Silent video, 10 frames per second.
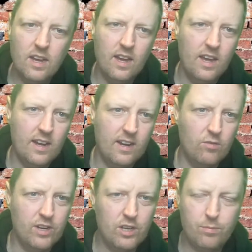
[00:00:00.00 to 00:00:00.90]
And I
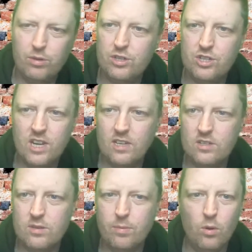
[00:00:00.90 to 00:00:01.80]
really appreciate your
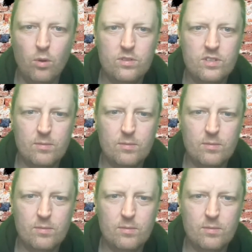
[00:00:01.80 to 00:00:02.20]
support.